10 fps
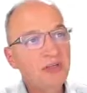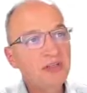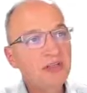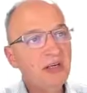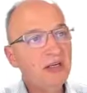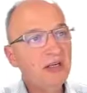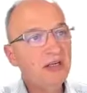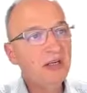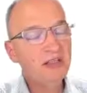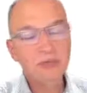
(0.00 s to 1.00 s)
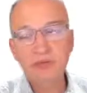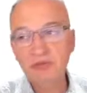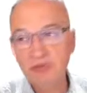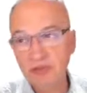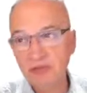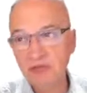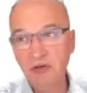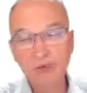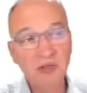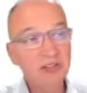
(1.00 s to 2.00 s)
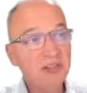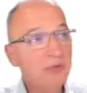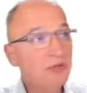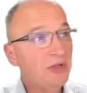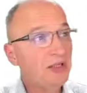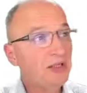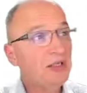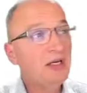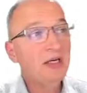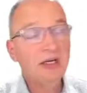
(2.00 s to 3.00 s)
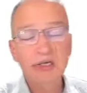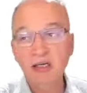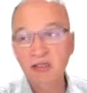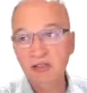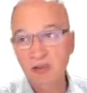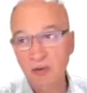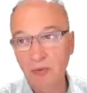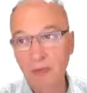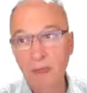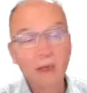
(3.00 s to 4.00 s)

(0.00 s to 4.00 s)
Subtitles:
this area that has been reserved for my exception handler in A0.